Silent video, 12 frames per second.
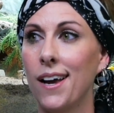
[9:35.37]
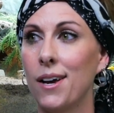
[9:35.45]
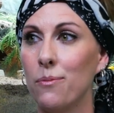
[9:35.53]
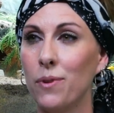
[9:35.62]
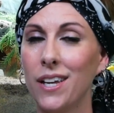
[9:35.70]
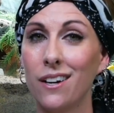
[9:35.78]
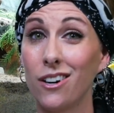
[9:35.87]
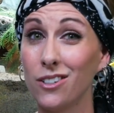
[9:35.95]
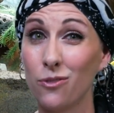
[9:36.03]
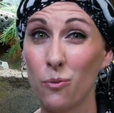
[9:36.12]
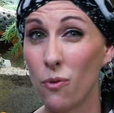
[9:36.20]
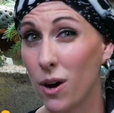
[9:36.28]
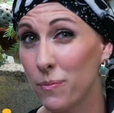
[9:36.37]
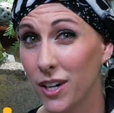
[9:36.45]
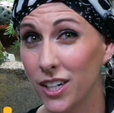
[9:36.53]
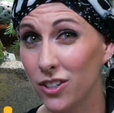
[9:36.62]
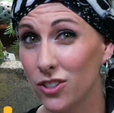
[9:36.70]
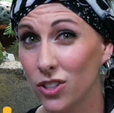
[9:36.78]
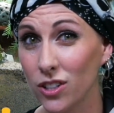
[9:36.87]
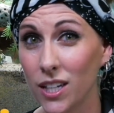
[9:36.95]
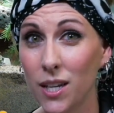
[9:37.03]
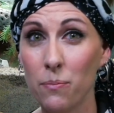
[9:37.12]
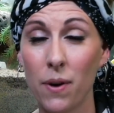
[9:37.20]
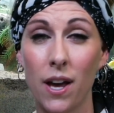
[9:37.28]
We get ours from Walmart
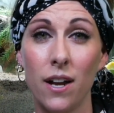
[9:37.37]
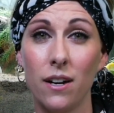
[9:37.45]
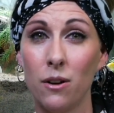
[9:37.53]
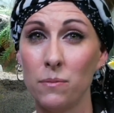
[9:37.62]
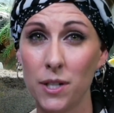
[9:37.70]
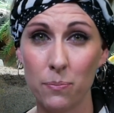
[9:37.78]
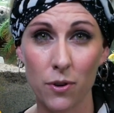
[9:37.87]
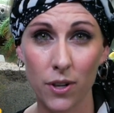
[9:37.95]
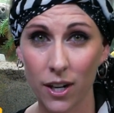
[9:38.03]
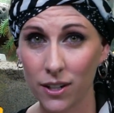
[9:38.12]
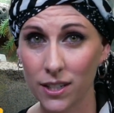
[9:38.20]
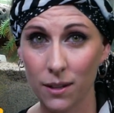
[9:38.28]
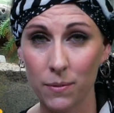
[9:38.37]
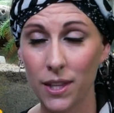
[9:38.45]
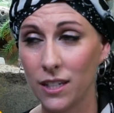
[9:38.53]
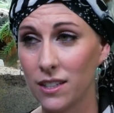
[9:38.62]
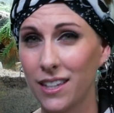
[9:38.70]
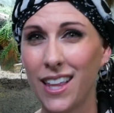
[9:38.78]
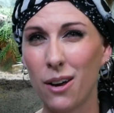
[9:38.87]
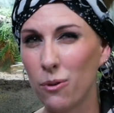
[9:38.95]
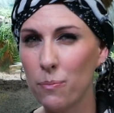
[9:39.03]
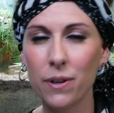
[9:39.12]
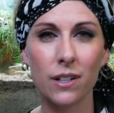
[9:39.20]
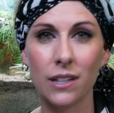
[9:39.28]
usually, but Home Depot carries them and things like that. We'll
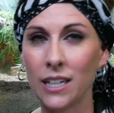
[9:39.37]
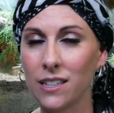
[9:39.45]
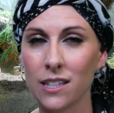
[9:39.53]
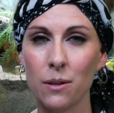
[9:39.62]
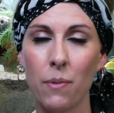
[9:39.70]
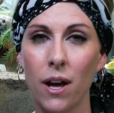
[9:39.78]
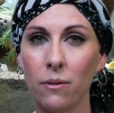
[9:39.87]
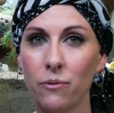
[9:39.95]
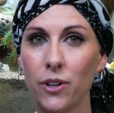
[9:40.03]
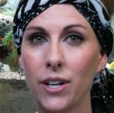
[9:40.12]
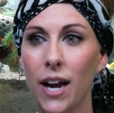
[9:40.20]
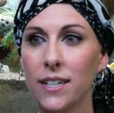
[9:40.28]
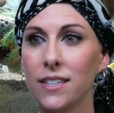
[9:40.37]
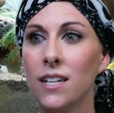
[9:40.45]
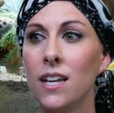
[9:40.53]
put links in the bottom for you guys.